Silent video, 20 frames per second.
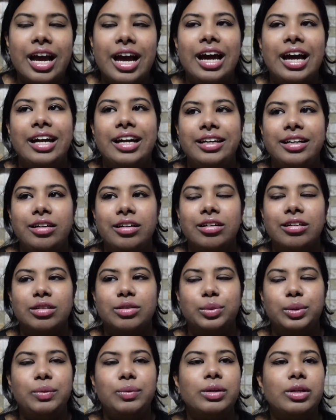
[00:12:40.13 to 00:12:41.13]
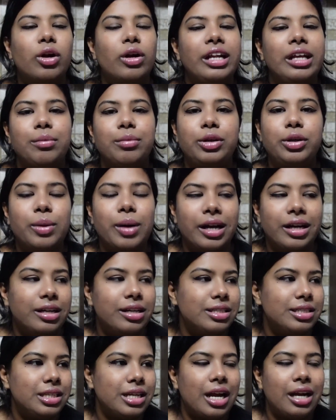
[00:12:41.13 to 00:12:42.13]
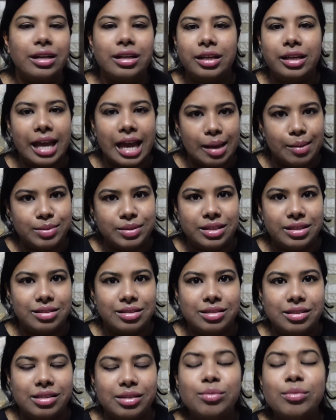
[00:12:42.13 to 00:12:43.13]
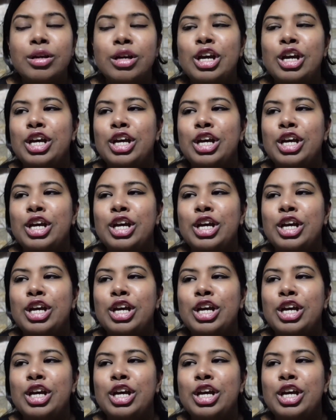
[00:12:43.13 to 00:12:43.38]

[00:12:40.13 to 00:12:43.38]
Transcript: and we were not able to understand the cab system.